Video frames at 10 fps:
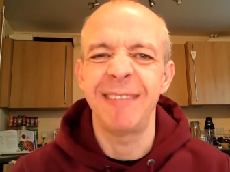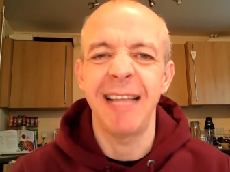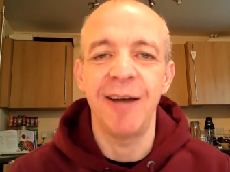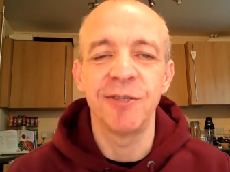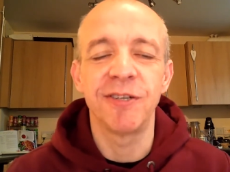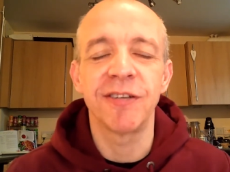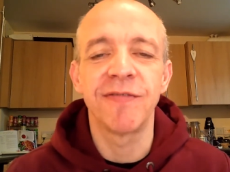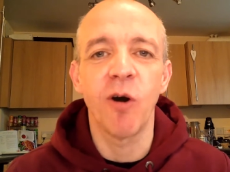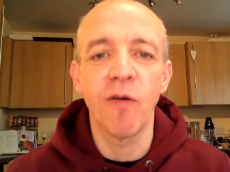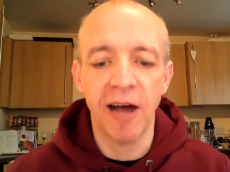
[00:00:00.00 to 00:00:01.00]
No, just
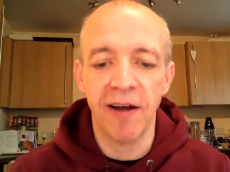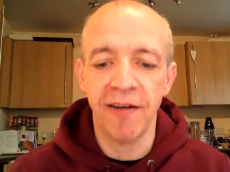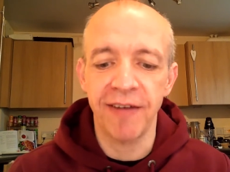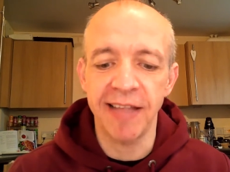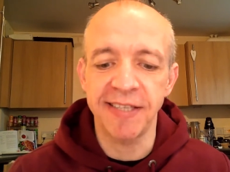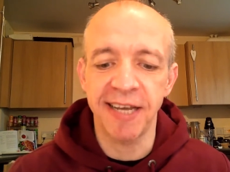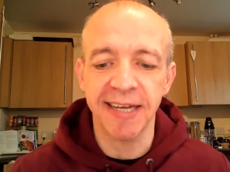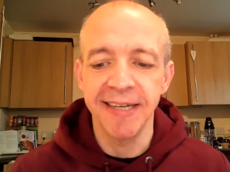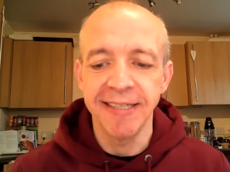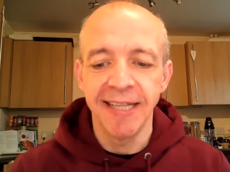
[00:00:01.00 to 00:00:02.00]
Forfar
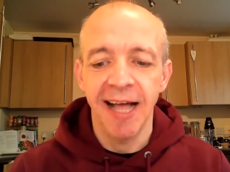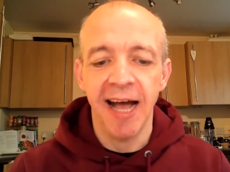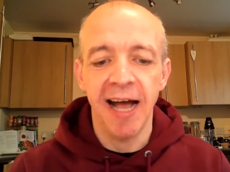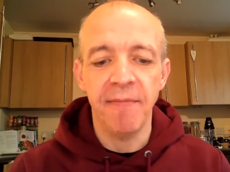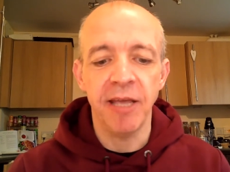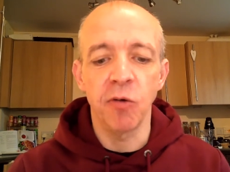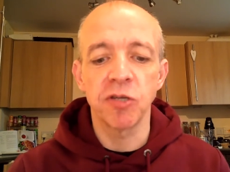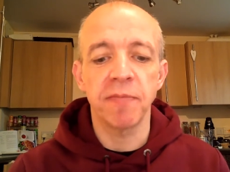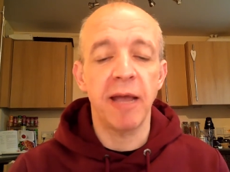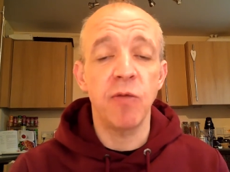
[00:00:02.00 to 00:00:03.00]
athletic. Um, he
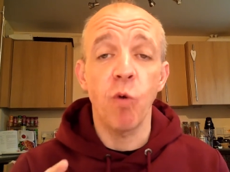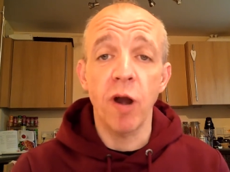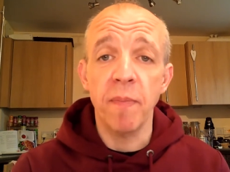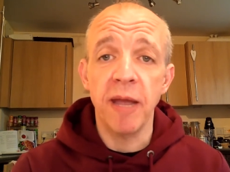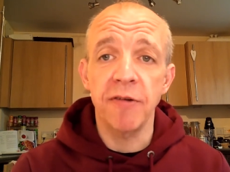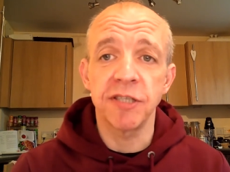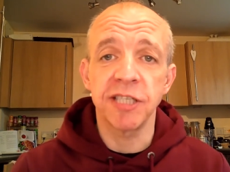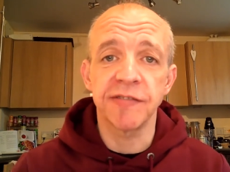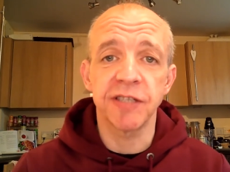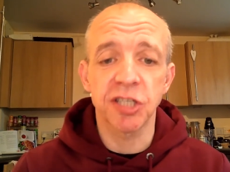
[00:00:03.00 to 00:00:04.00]
also made one
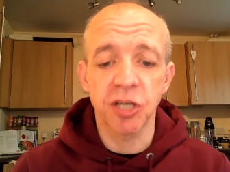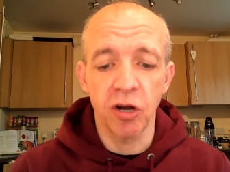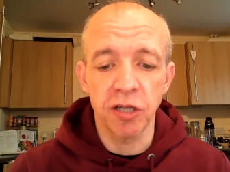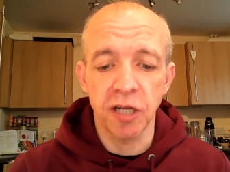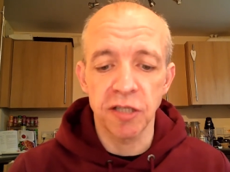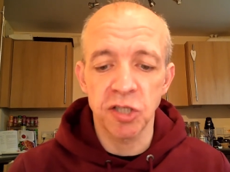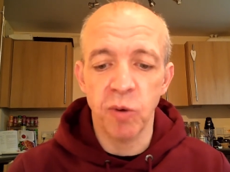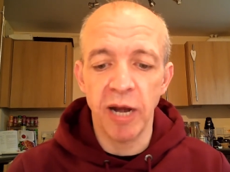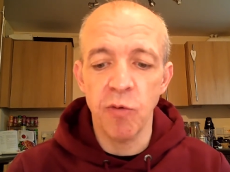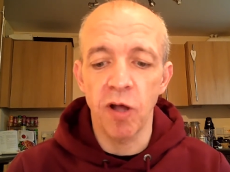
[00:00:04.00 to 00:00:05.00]
appearances for the Scotland under
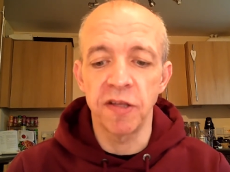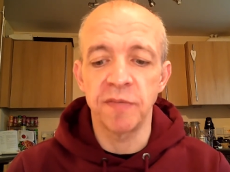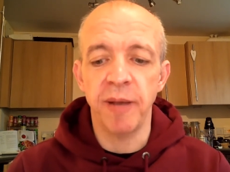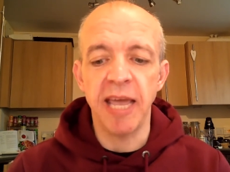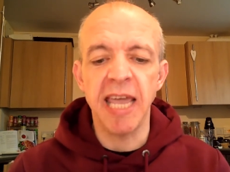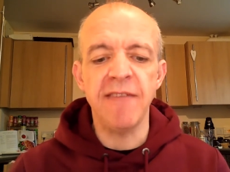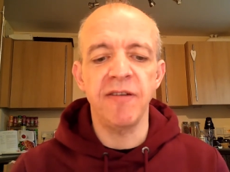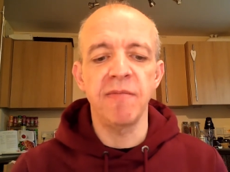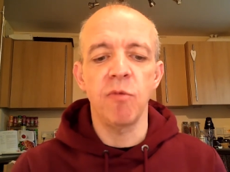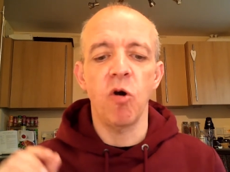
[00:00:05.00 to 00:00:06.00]
21s, but
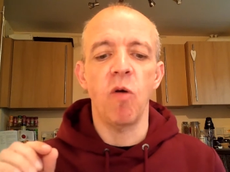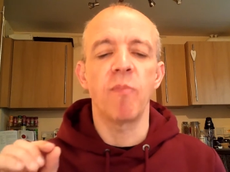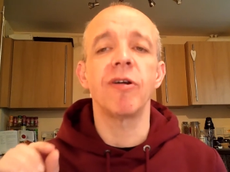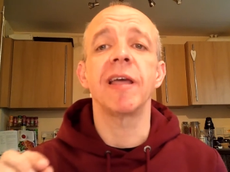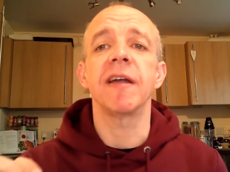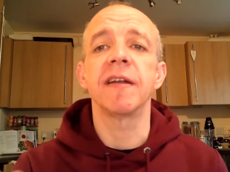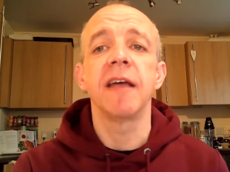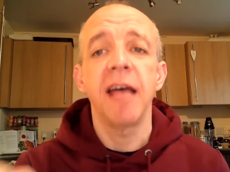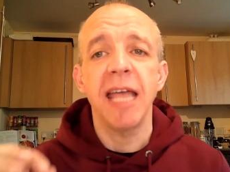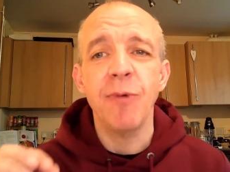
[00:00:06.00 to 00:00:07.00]
even more brilliant,
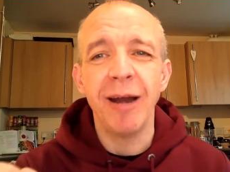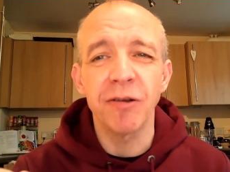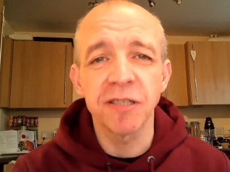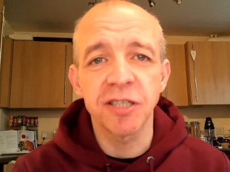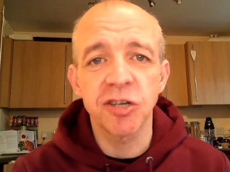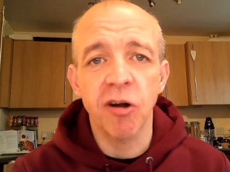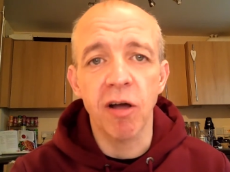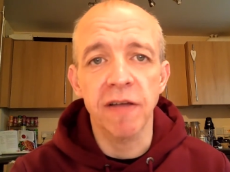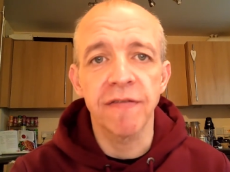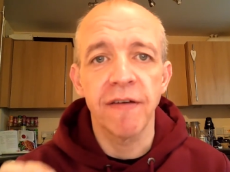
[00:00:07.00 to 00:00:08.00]
he went on to
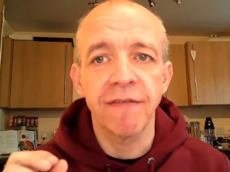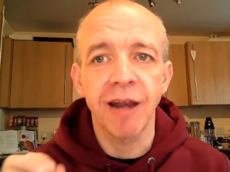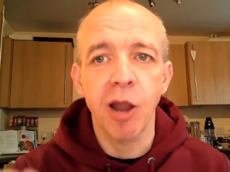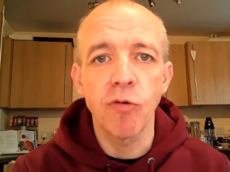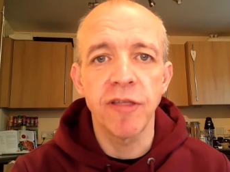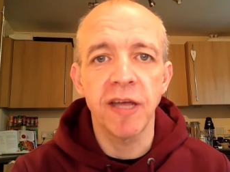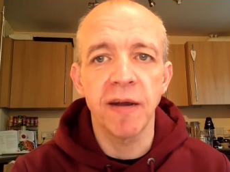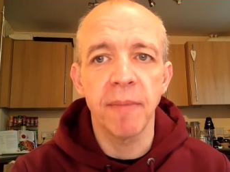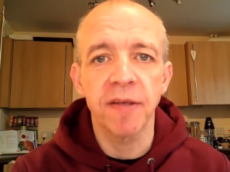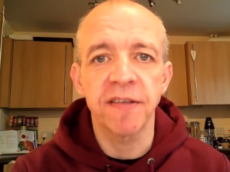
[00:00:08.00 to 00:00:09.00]
drive for
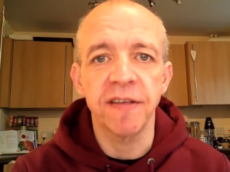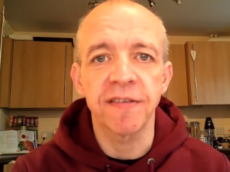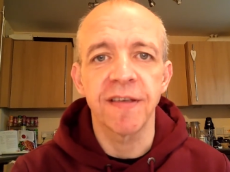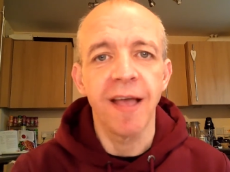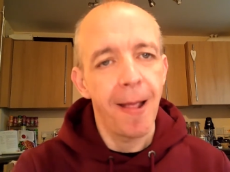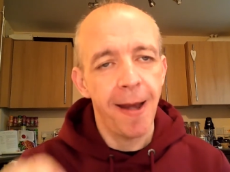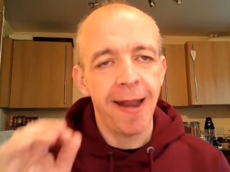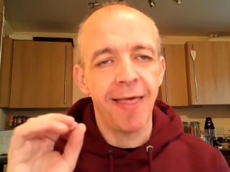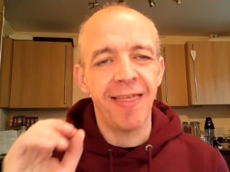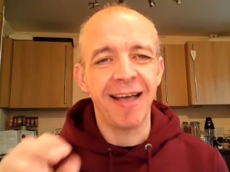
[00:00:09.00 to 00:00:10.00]
Lothian buses.
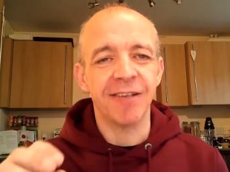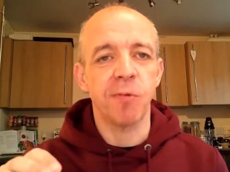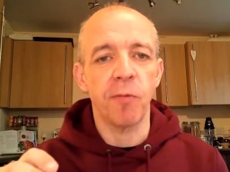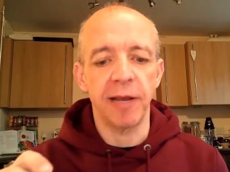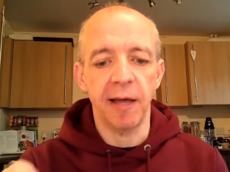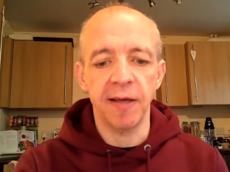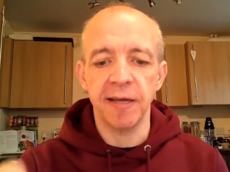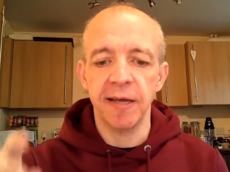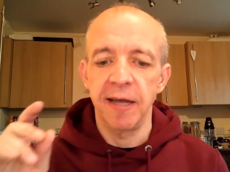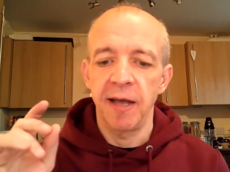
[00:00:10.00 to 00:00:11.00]
Now that's what we like.